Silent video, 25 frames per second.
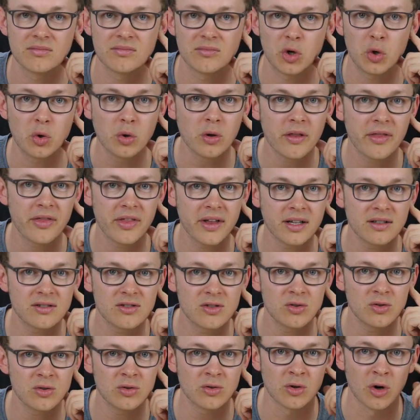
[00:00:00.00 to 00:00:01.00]
cool thing
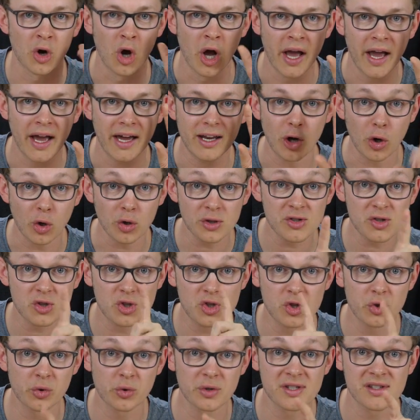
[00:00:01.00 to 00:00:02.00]
to do. And also
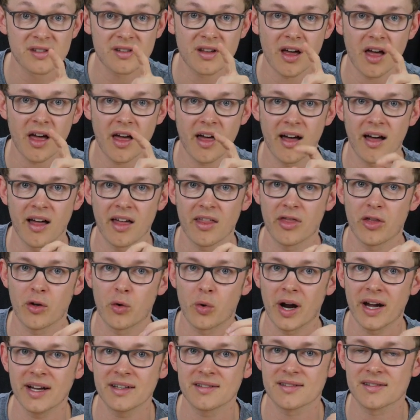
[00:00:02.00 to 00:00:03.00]
choose the
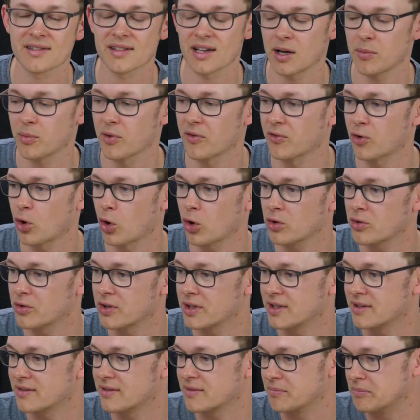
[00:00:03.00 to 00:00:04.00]
right type of
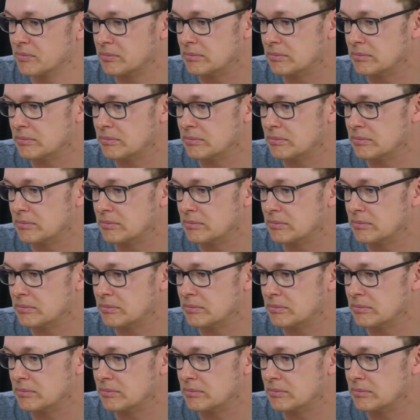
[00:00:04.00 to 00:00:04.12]
concrete.